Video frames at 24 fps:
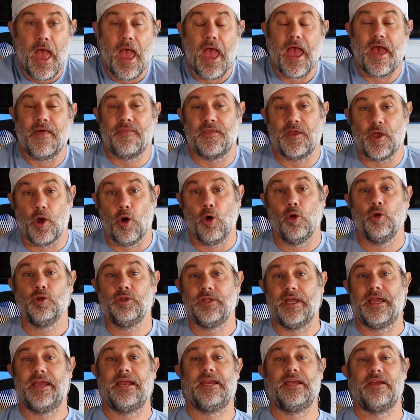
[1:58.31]
And the old
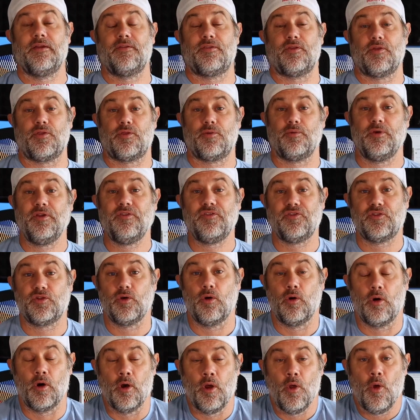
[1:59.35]
lady at the thrift
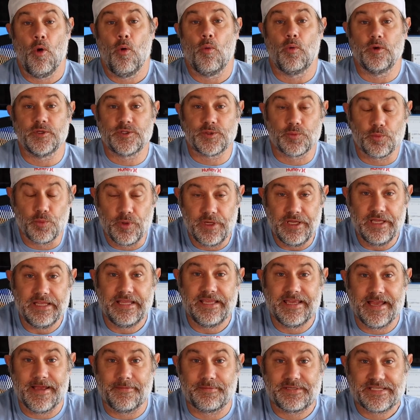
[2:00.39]
store was
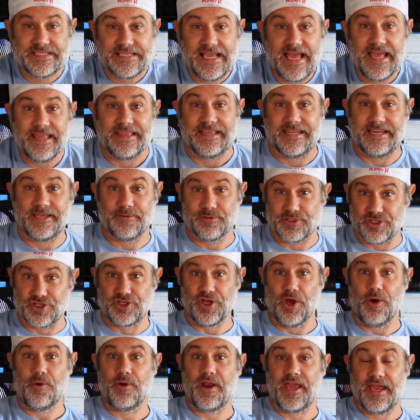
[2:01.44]
really upset that he was
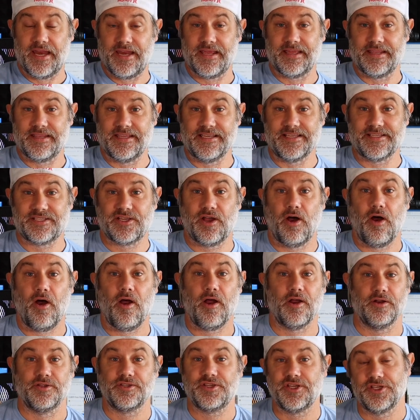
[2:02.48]
donating these
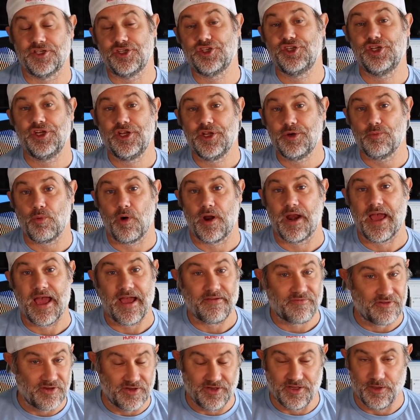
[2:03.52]
cards because she didn't want to
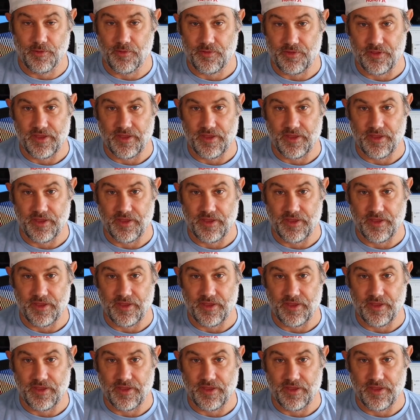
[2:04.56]
have to deal with